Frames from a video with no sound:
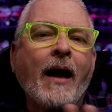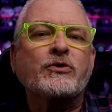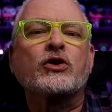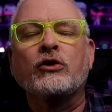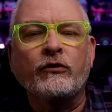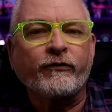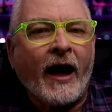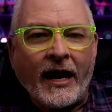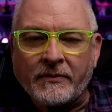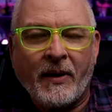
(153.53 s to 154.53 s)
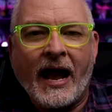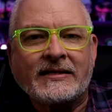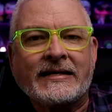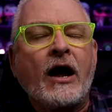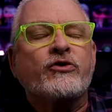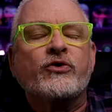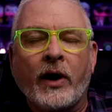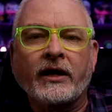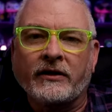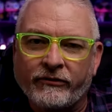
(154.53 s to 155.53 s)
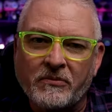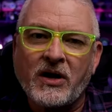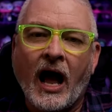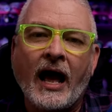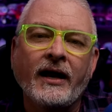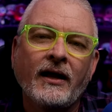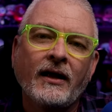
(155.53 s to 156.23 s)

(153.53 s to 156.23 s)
absolute fact passed down directly from God.